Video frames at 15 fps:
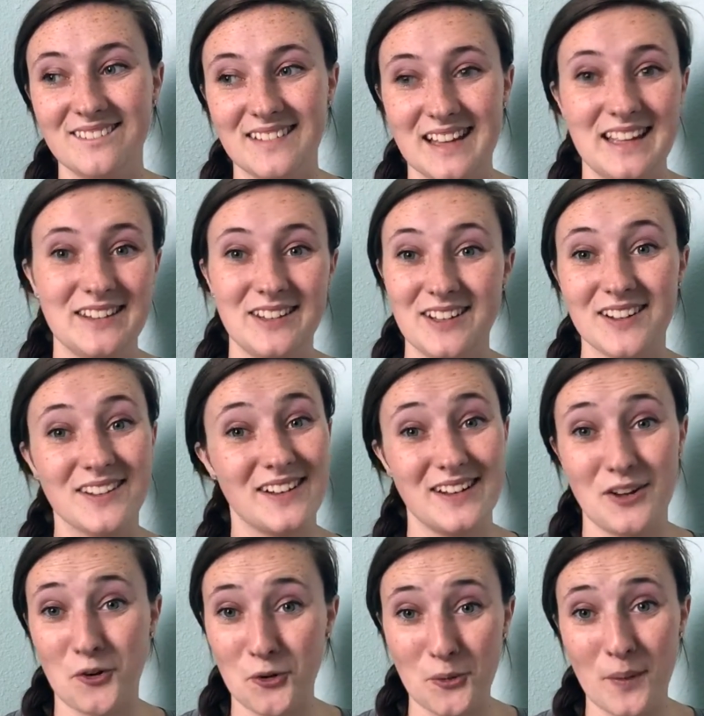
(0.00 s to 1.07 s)
can look
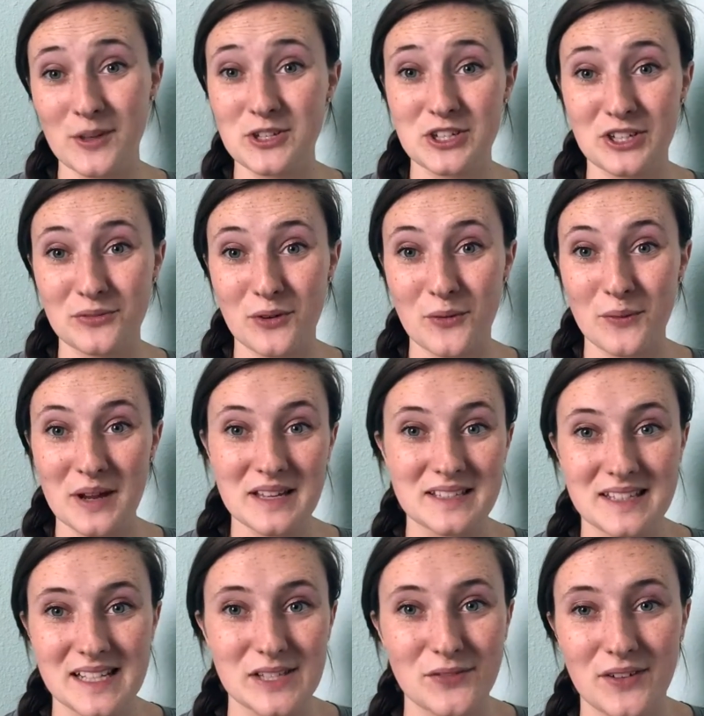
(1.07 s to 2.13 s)
a whole bunch of different ways,
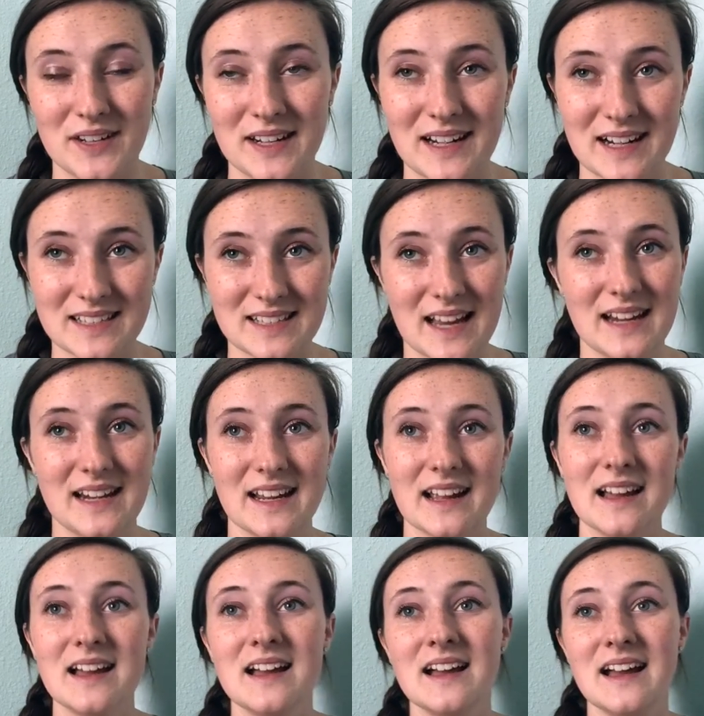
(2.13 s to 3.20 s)
and it's fun and exciting,
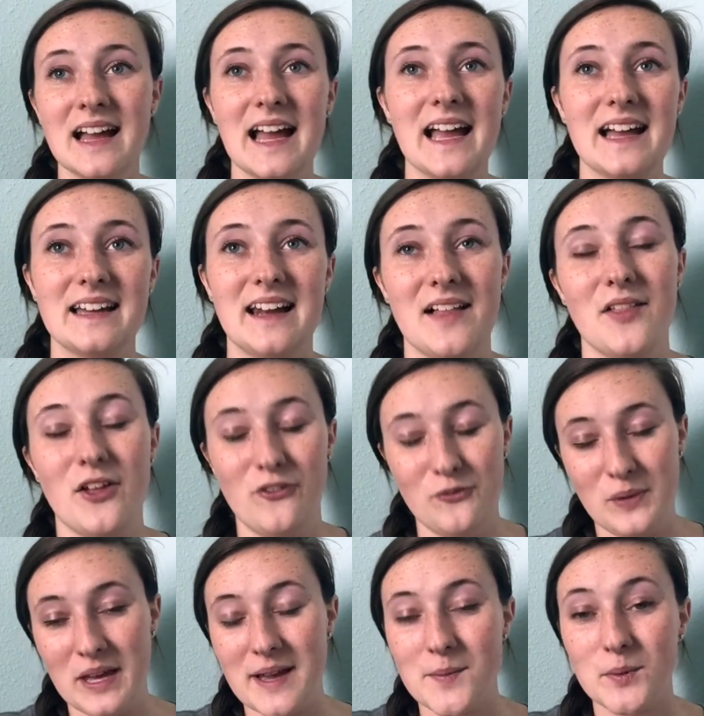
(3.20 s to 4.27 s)
and I love
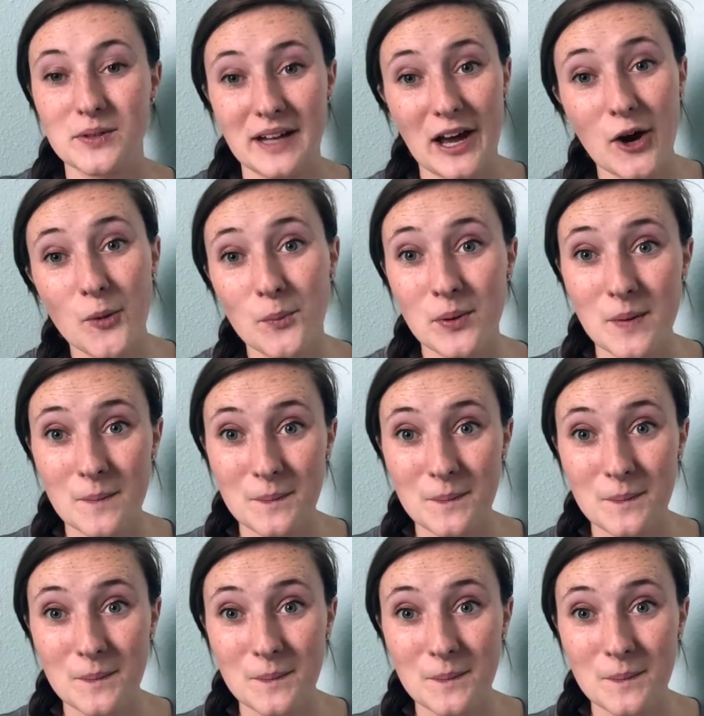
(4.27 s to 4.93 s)
being able to help